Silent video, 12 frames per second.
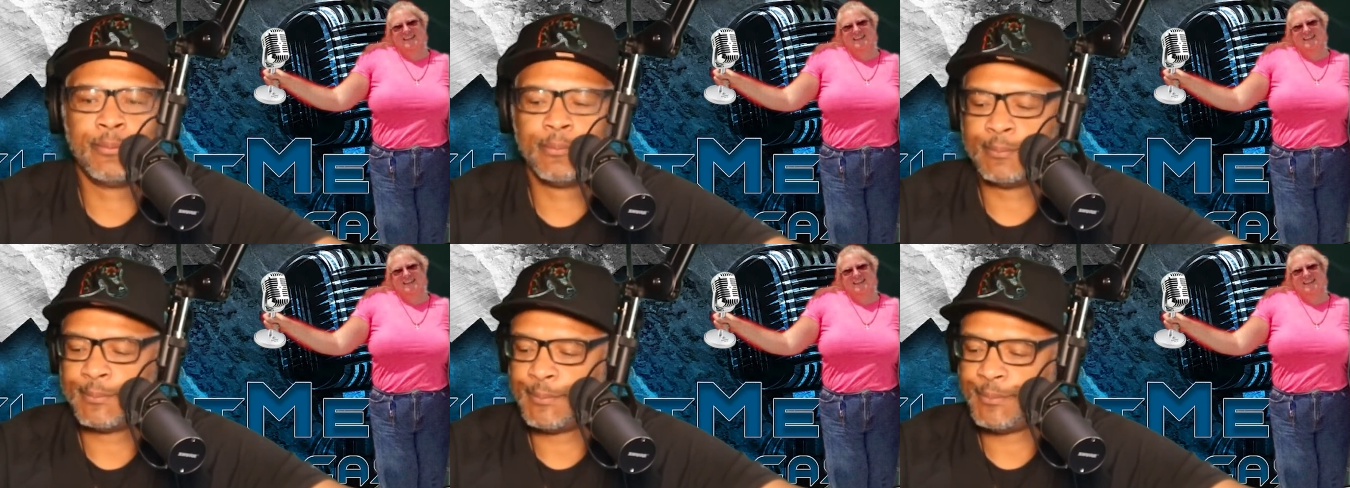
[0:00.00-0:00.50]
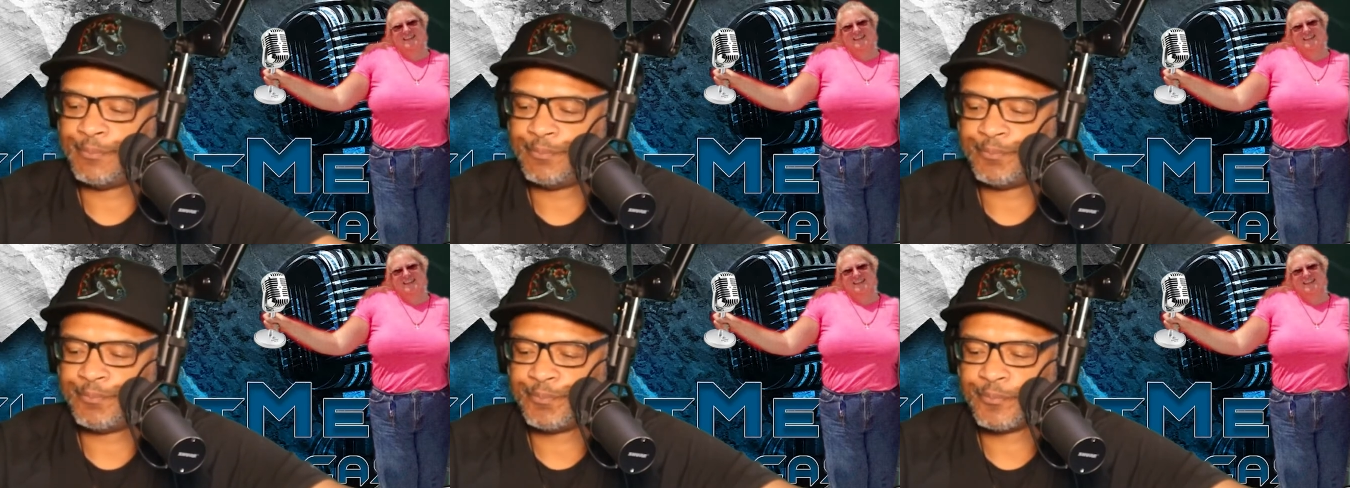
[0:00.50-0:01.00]

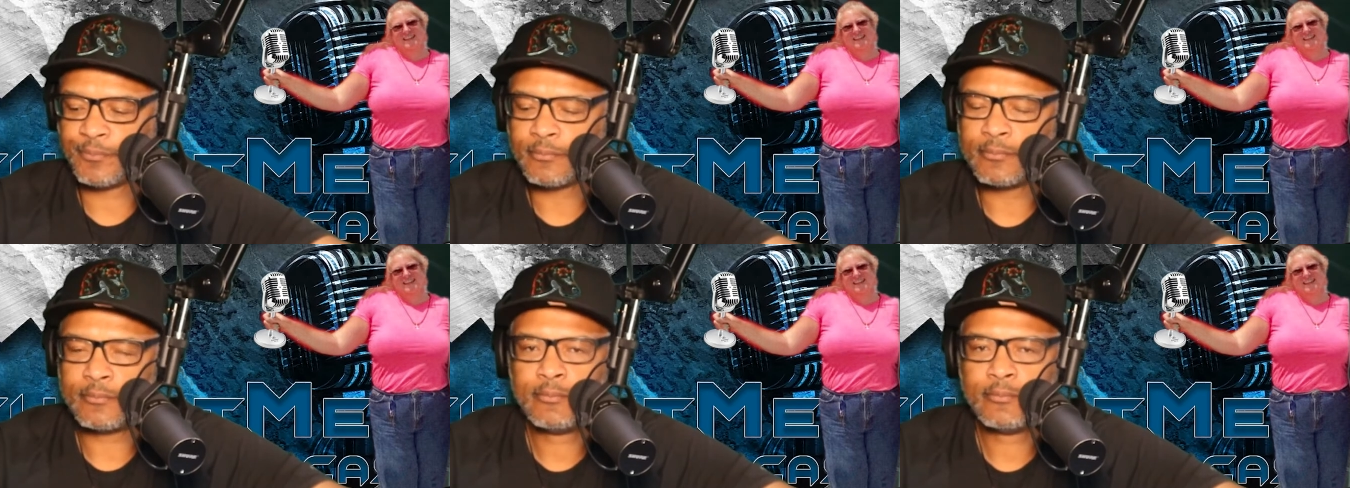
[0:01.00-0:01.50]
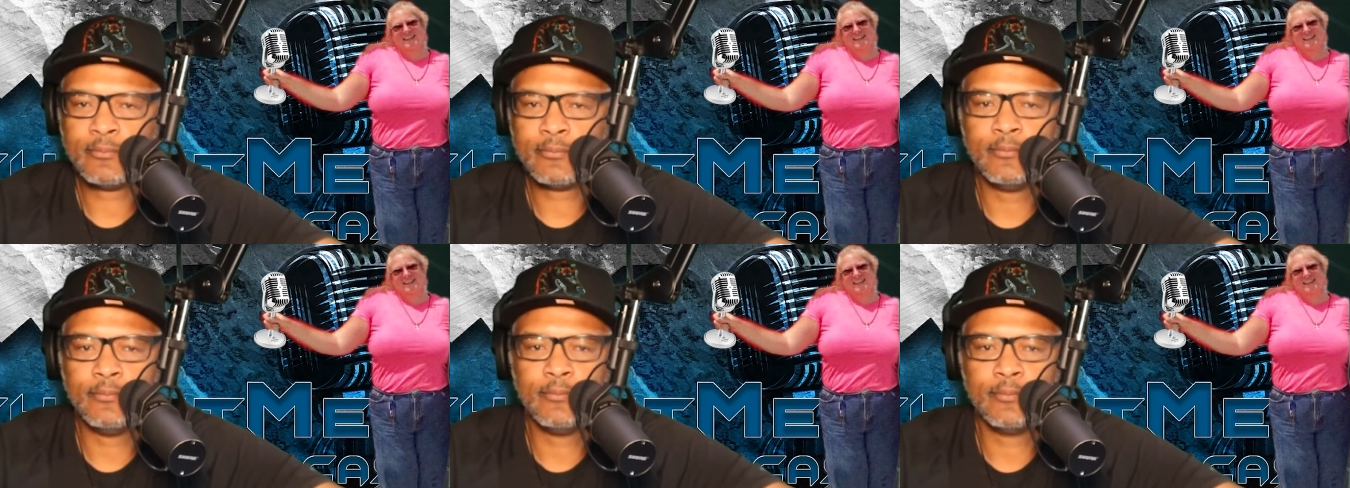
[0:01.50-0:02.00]

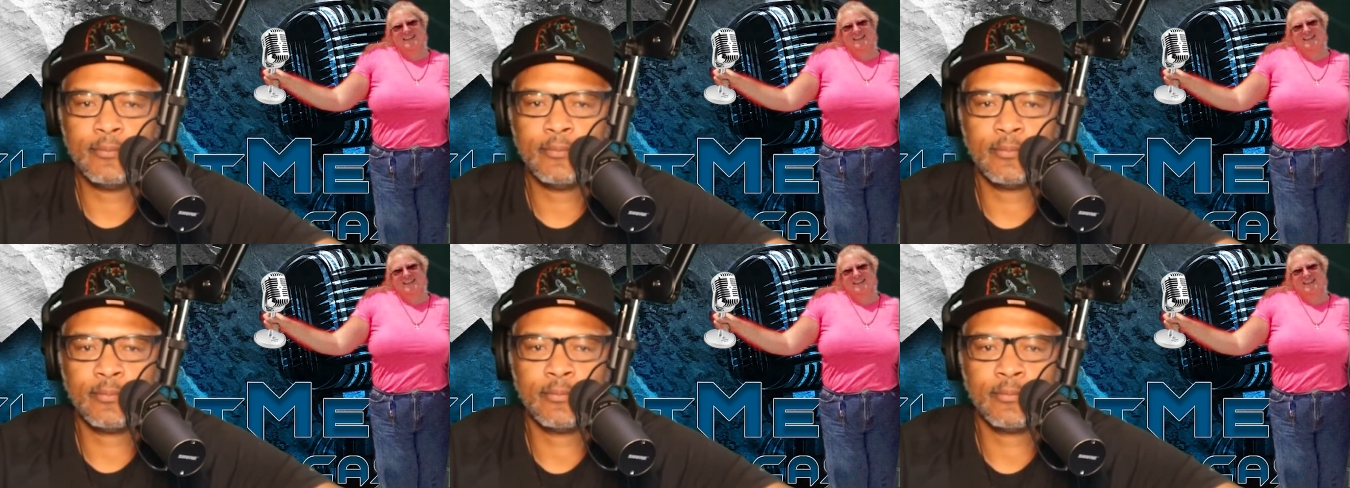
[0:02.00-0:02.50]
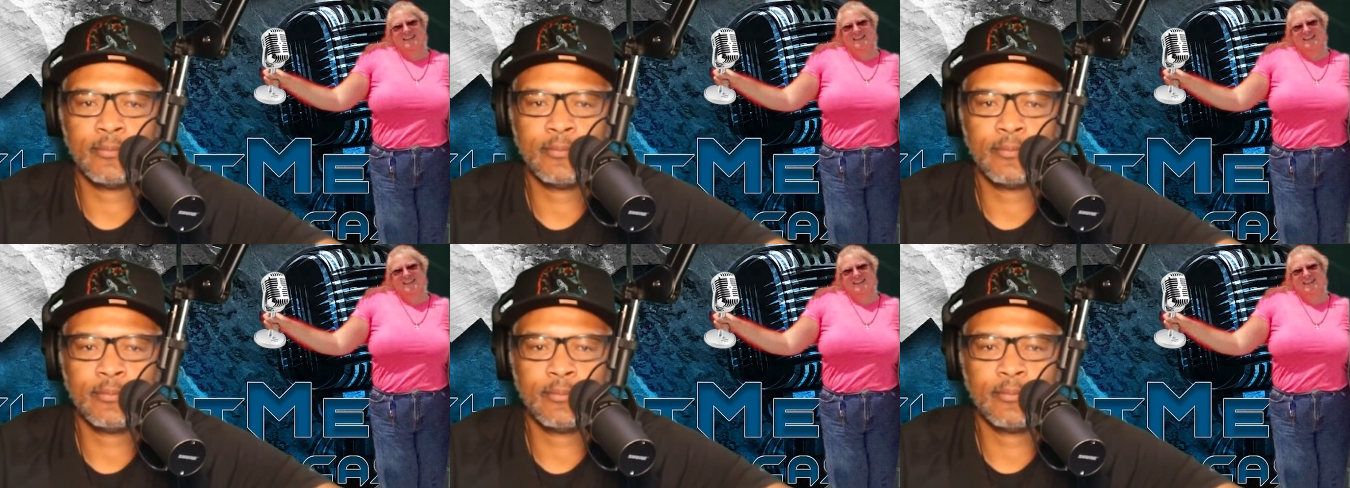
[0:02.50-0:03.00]

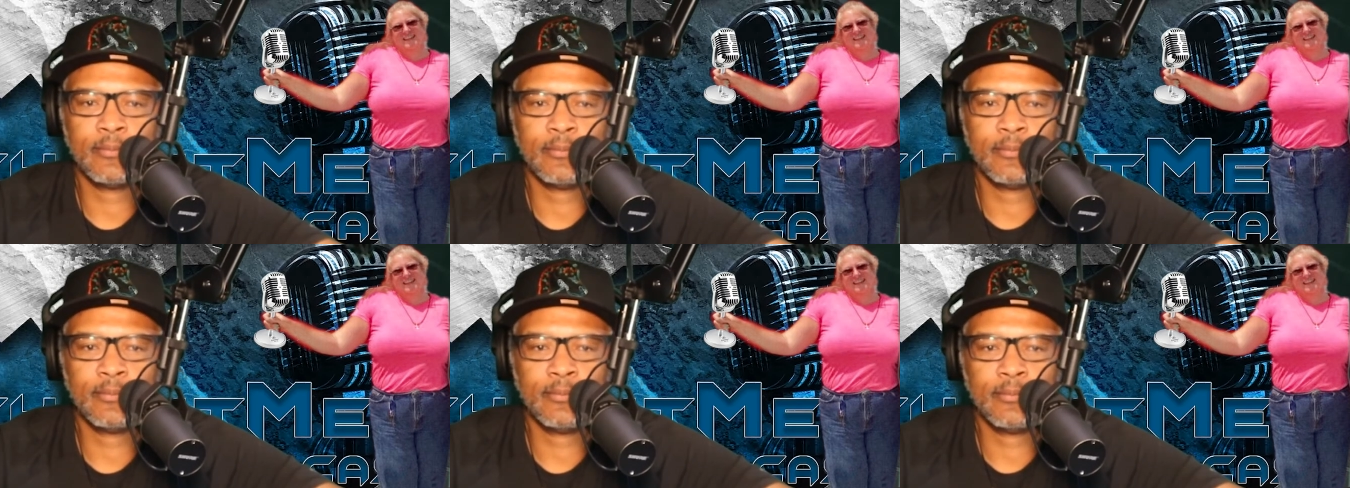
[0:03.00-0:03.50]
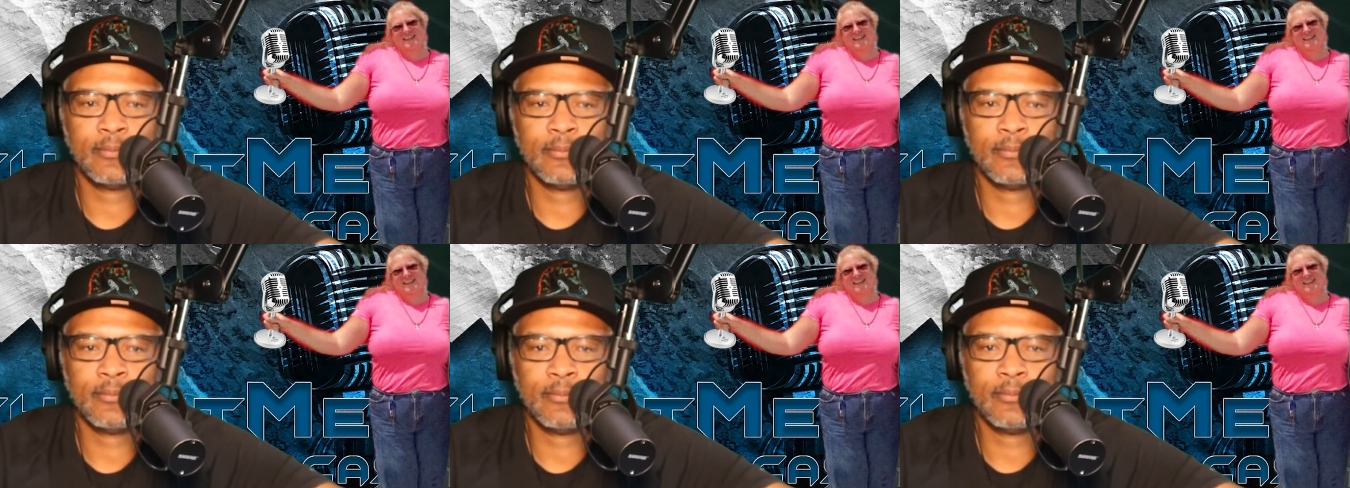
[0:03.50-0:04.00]

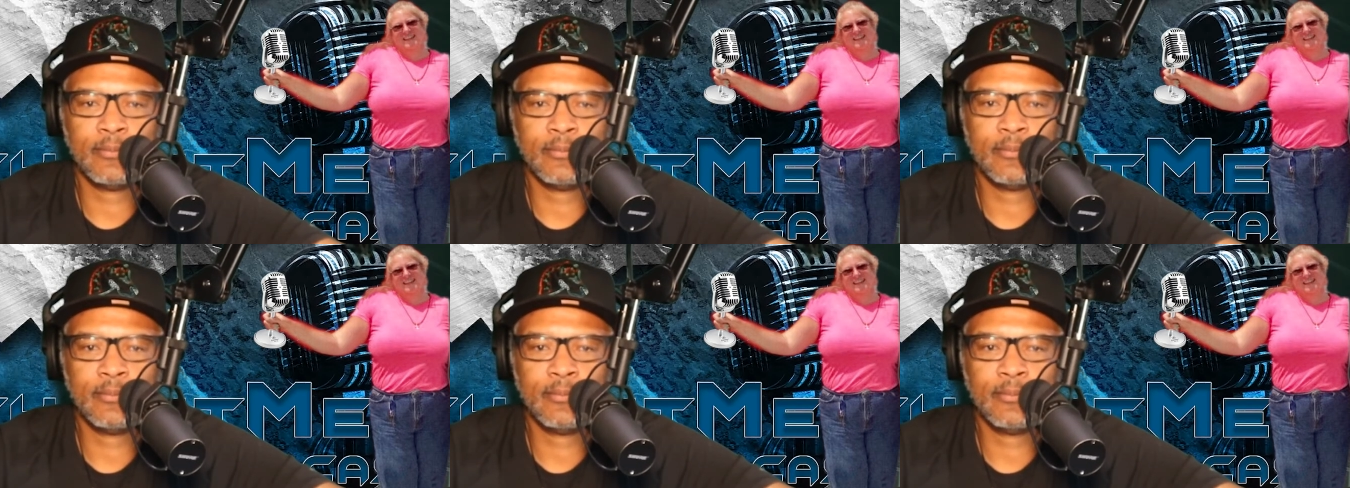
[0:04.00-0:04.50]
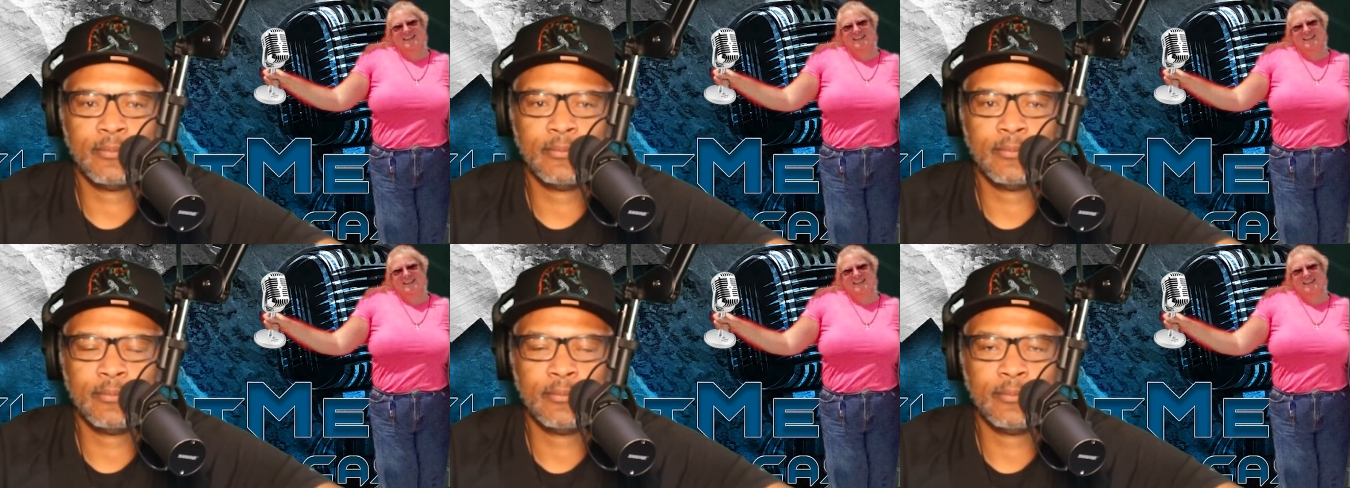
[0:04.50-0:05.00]

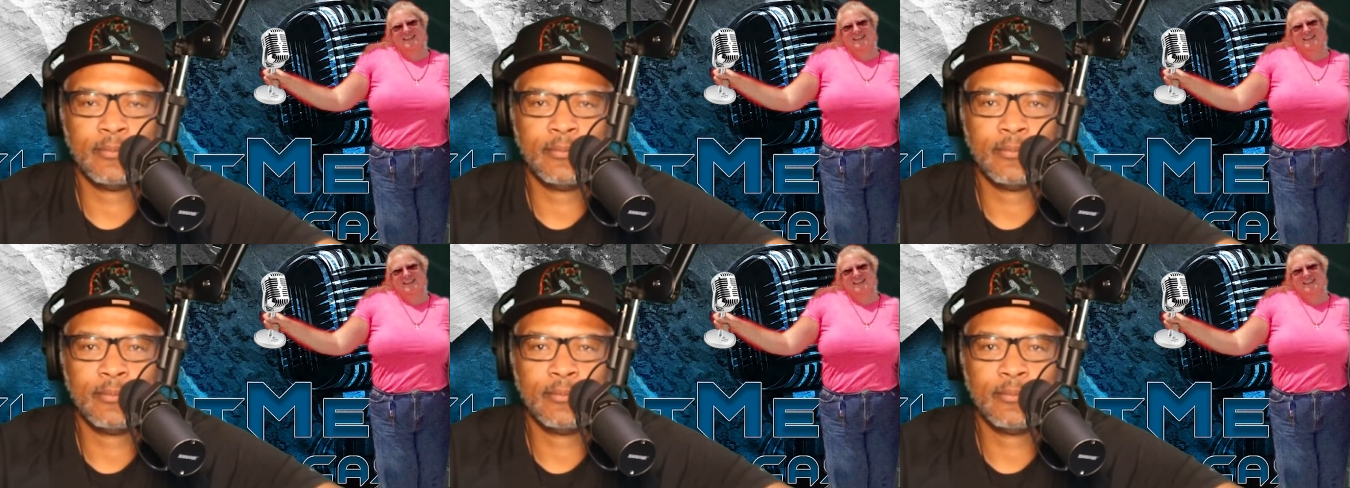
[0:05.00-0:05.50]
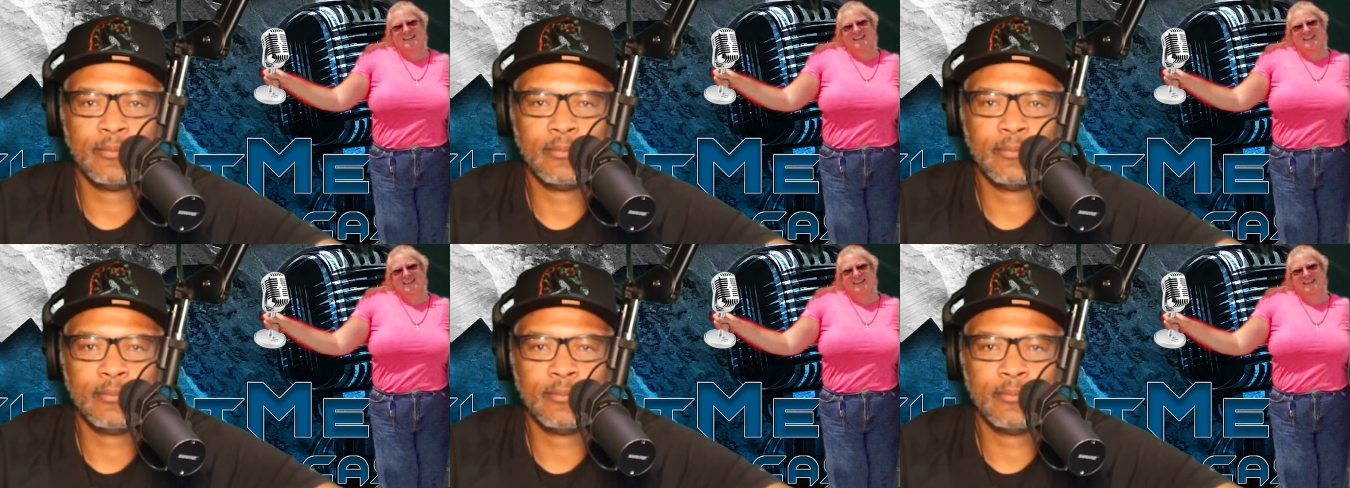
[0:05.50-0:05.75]
(no one is talking)